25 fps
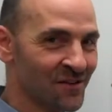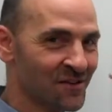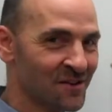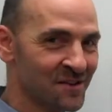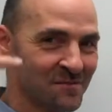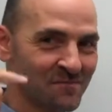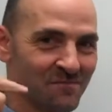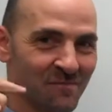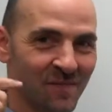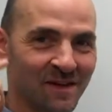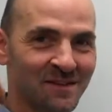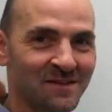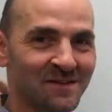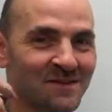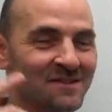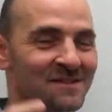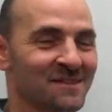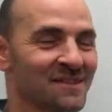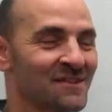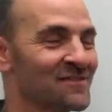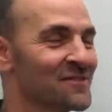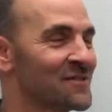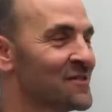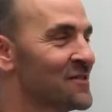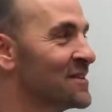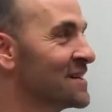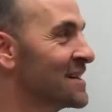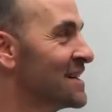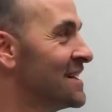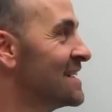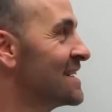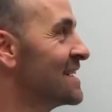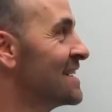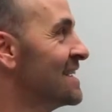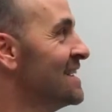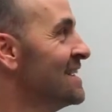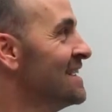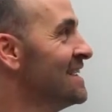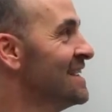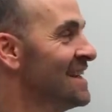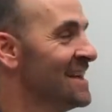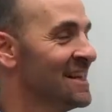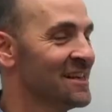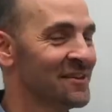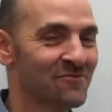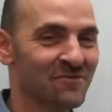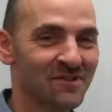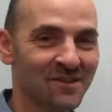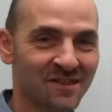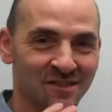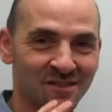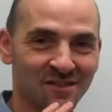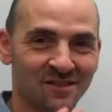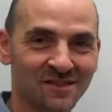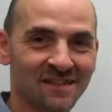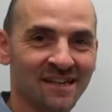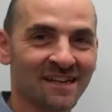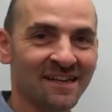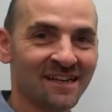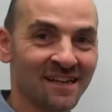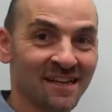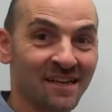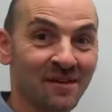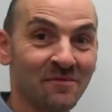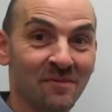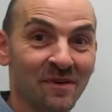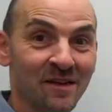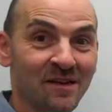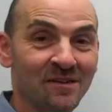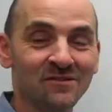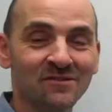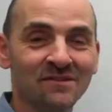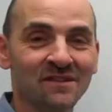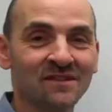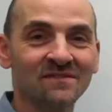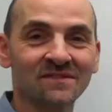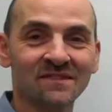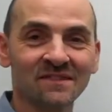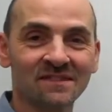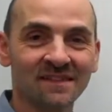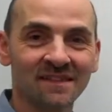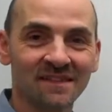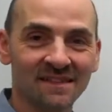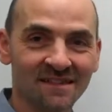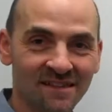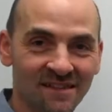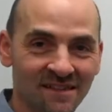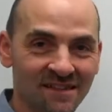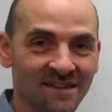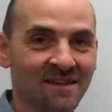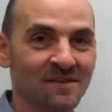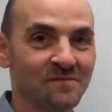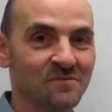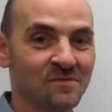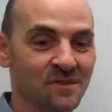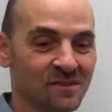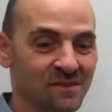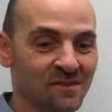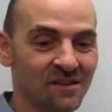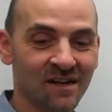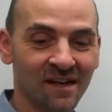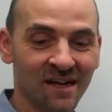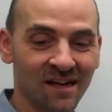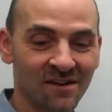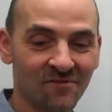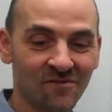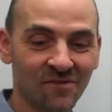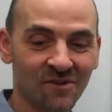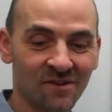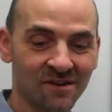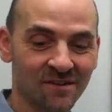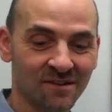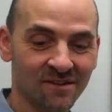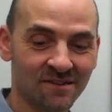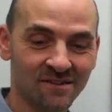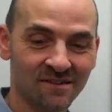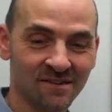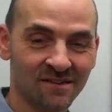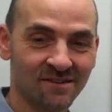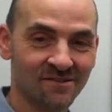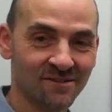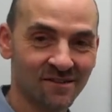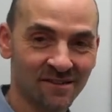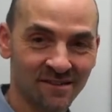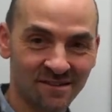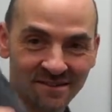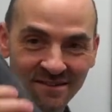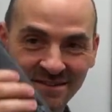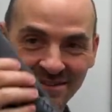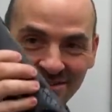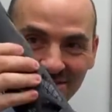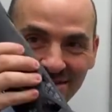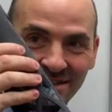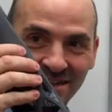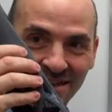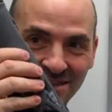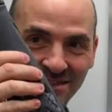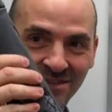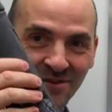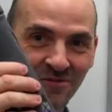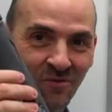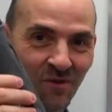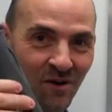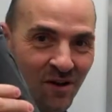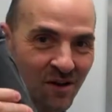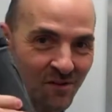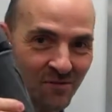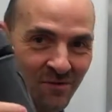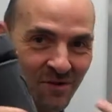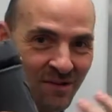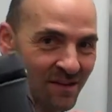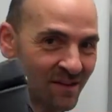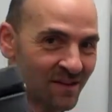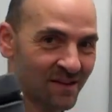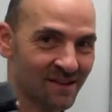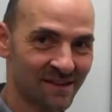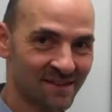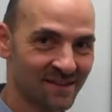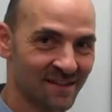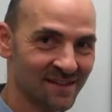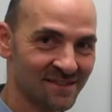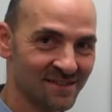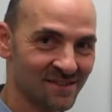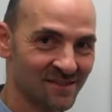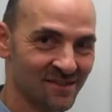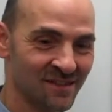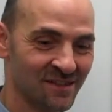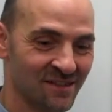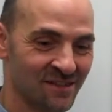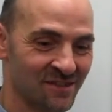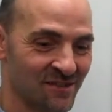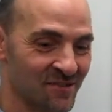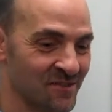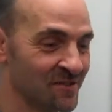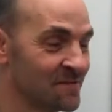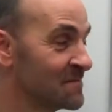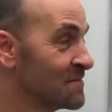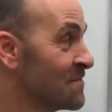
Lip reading: this mental stuff going on, and you really just got to commit yourself to say, look, I'm just going to have water, and here it is. You know, you got your water with you, and that's all you do.